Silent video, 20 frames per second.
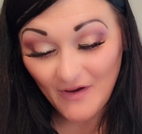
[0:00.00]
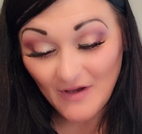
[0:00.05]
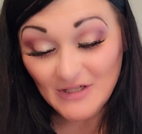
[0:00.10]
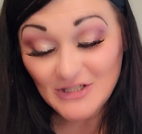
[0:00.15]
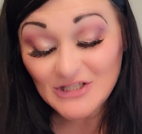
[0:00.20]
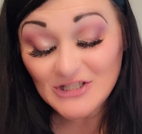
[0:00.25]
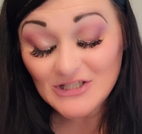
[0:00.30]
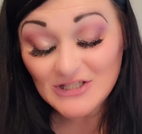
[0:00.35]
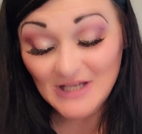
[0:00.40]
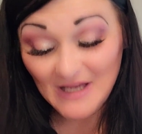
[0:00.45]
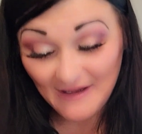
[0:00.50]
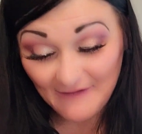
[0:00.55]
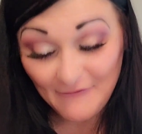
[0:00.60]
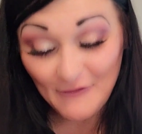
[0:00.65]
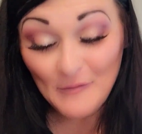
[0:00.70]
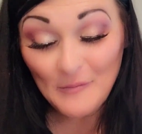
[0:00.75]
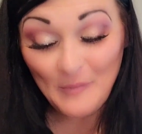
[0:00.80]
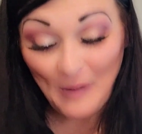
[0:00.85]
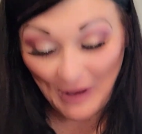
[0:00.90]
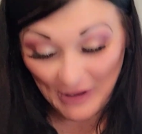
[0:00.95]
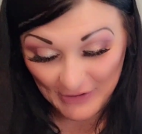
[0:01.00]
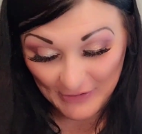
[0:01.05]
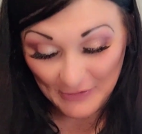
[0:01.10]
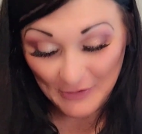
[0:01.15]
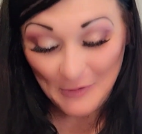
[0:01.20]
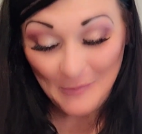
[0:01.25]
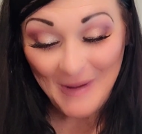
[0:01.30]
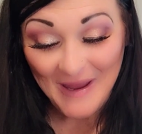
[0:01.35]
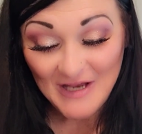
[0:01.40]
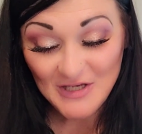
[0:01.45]
Shave
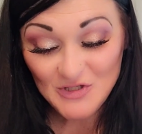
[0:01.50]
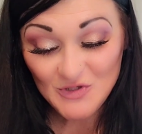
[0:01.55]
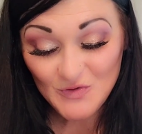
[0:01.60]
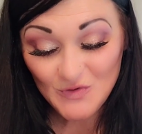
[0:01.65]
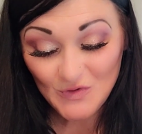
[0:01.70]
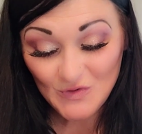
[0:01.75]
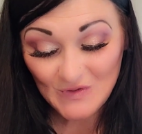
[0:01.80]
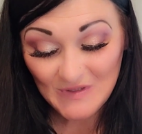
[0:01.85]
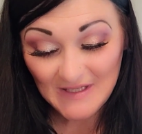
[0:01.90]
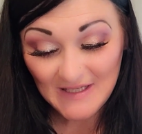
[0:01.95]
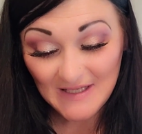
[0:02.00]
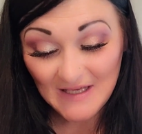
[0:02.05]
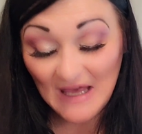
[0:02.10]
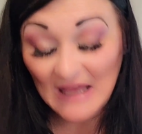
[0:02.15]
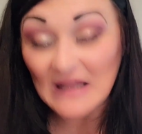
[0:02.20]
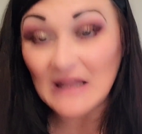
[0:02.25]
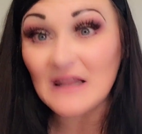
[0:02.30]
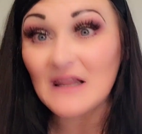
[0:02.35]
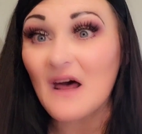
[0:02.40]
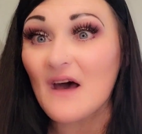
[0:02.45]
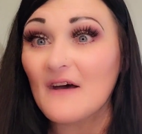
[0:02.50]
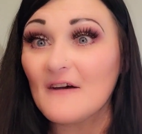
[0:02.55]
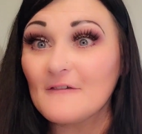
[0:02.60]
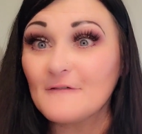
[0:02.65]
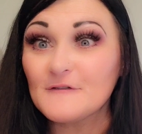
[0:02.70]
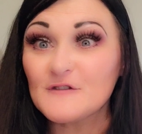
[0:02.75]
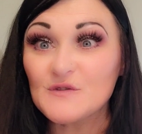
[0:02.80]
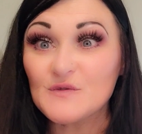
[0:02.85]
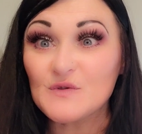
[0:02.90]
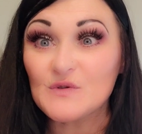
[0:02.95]
Butter by Truly. I
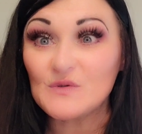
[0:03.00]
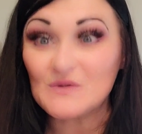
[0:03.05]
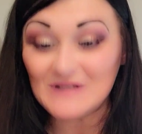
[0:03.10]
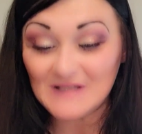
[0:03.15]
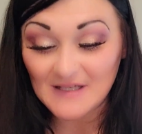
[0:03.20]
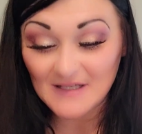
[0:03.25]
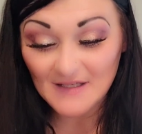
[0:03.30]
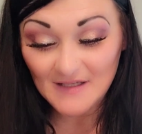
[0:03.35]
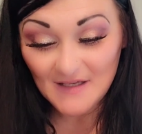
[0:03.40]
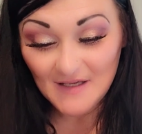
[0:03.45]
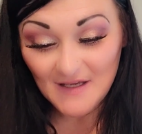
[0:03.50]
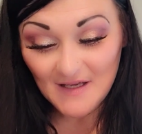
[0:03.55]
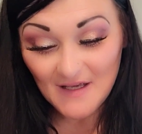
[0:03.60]
love Truly.